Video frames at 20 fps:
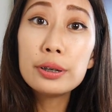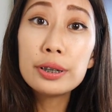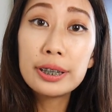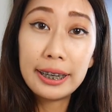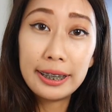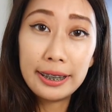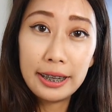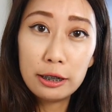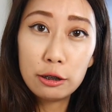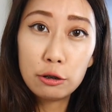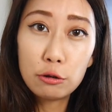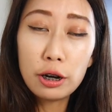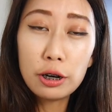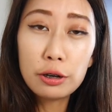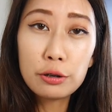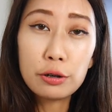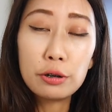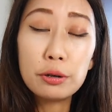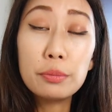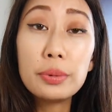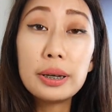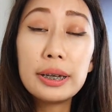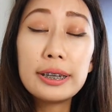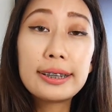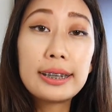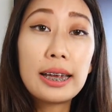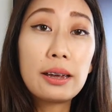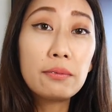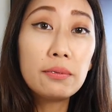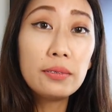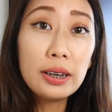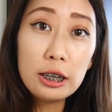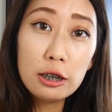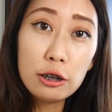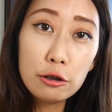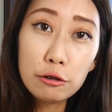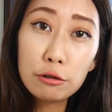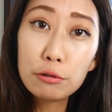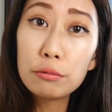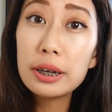sentence structure means that
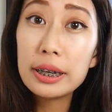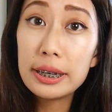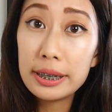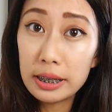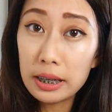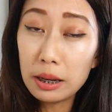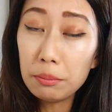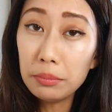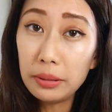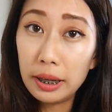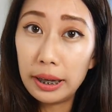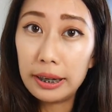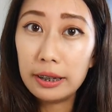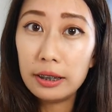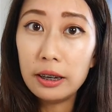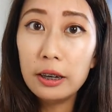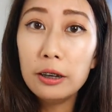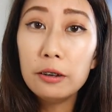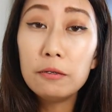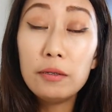finish doing something,